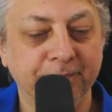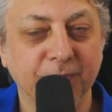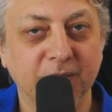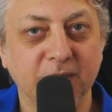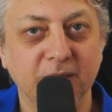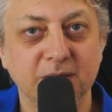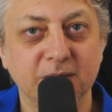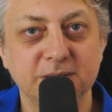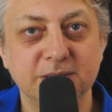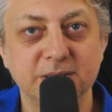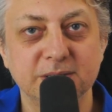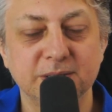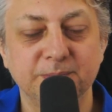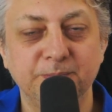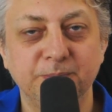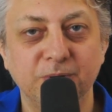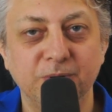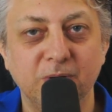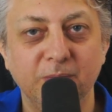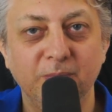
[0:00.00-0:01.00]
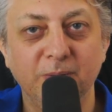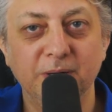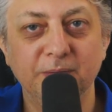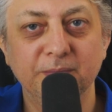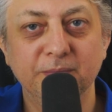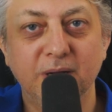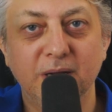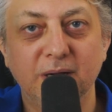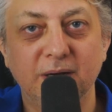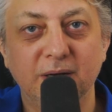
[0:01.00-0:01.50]
this is a
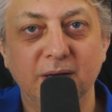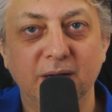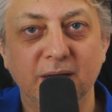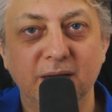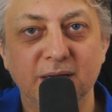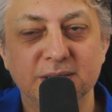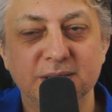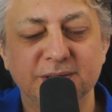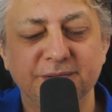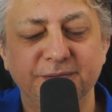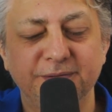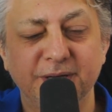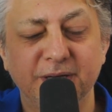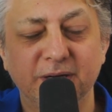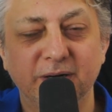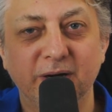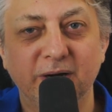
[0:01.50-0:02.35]
problem, let's figure